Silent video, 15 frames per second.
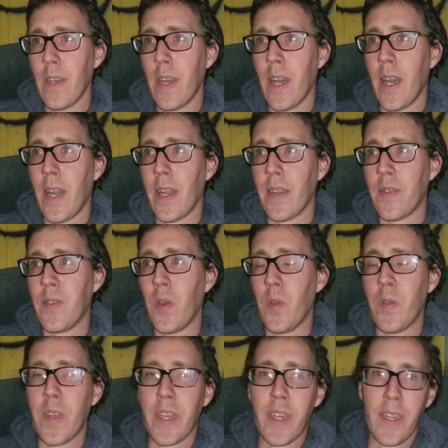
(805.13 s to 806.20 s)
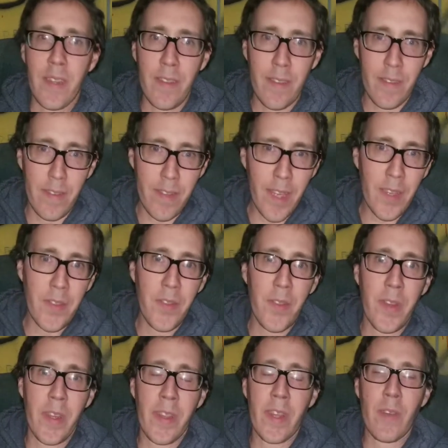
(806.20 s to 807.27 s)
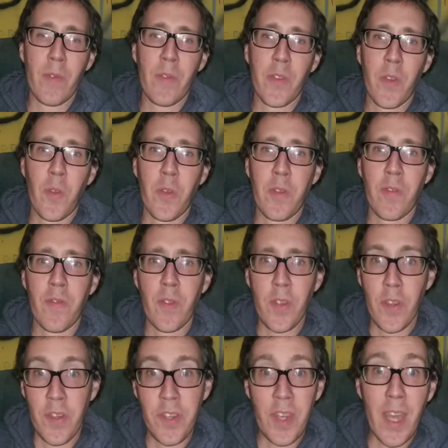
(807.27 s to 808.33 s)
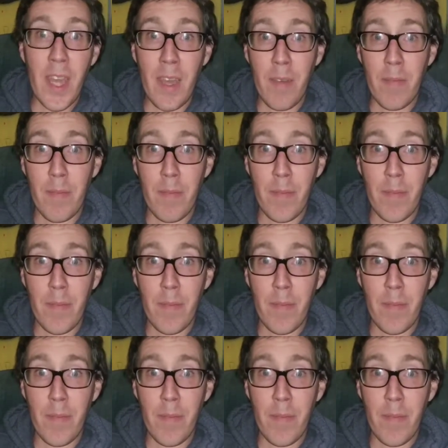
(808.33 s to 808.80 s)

I told Nikki yesterday that I was going for a job